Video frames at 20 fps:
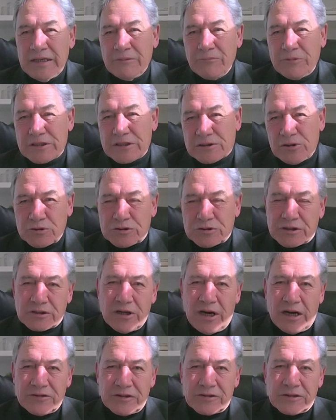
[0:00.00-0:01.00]
We just launched a
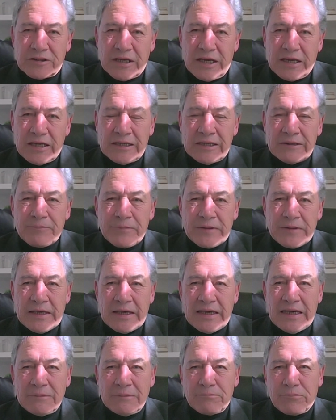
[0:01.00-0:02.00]
guy the other day
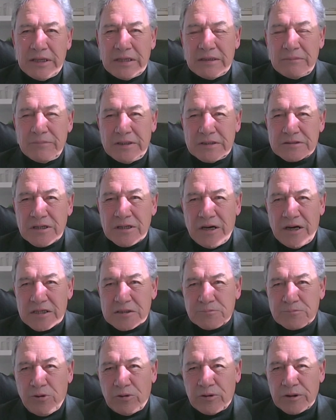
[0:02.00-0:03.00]
in Blenheim. He's the
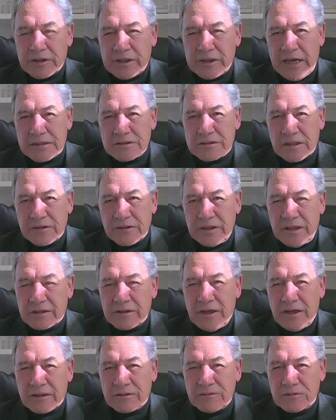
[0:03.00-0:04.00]
highest polling councillor there,
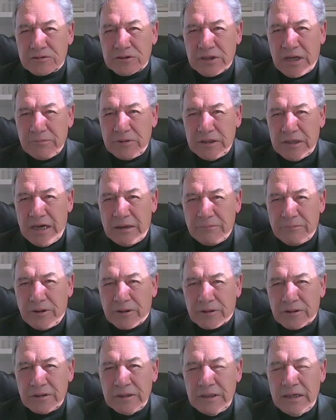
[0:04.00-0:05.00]
a guy called Jamie
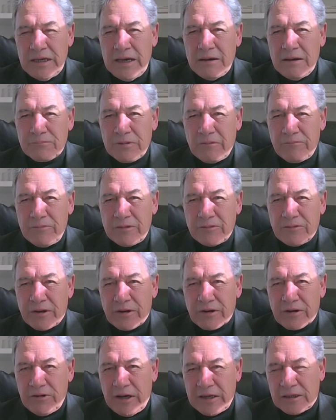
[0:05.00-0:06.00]
Arbuckle. But we've
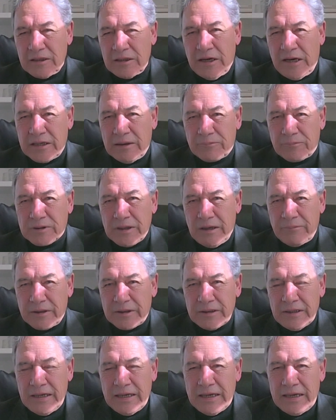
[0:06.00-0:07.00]
got a great lineup
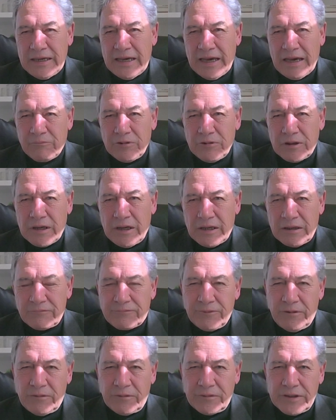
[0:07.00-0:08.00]
coming, and we'll
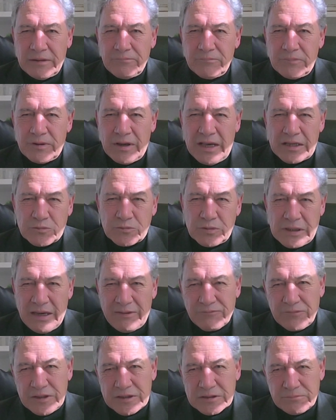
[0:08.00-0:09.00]
unfold them as we
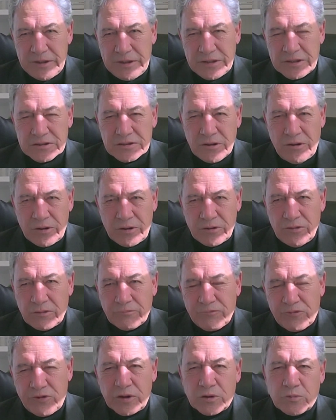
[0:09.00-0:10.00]
have these meetings going
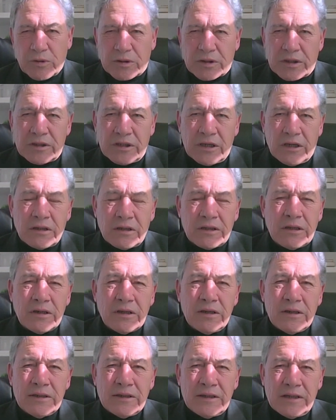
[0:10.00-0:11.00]
on very quickly now
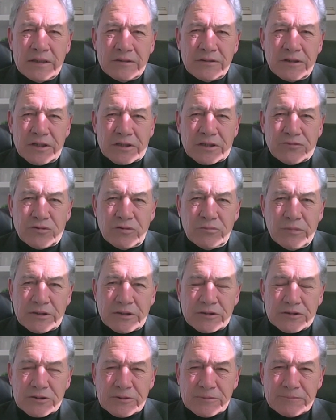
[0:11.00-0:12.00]
in the next few
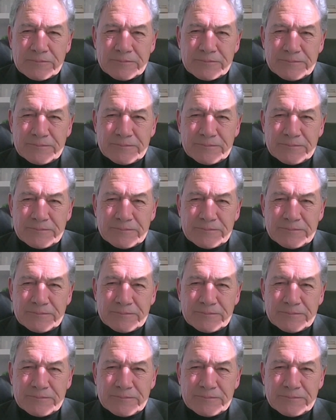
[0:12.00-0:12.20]
months.